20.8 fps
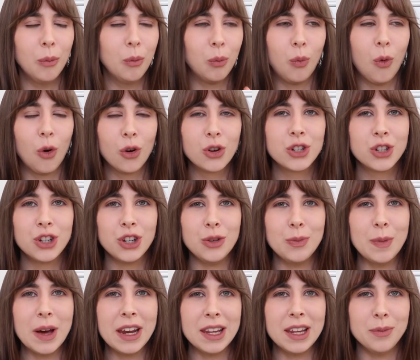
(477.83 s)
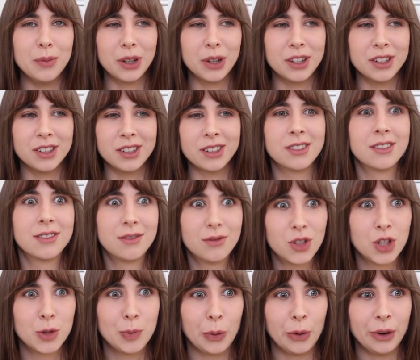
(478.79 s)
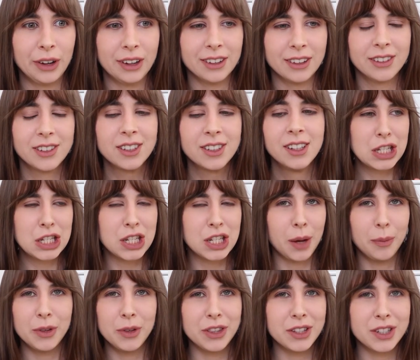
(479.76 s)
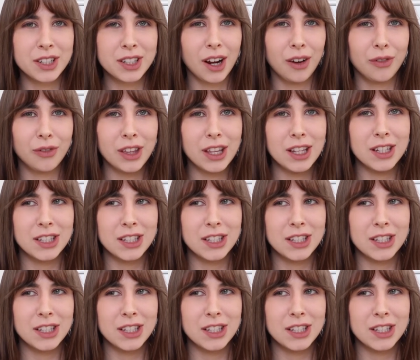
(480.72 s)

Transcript: watch too many because spoilers. Some of the stuff that